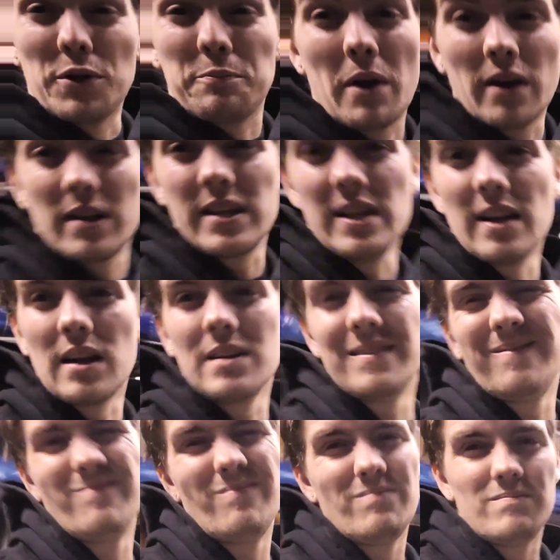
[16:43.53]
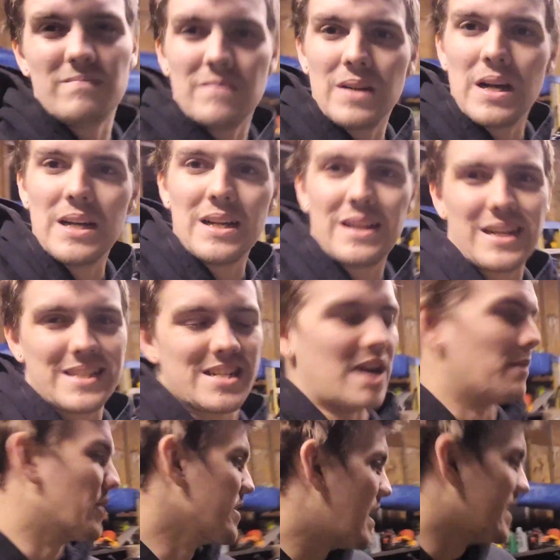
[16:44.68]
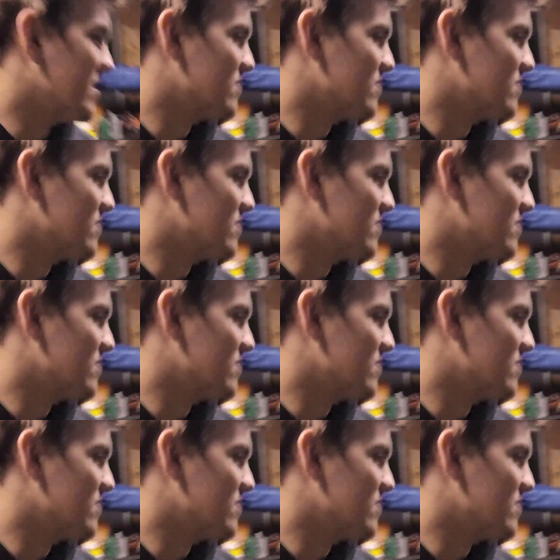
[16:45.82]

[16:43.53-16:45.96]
apart here. It's not really that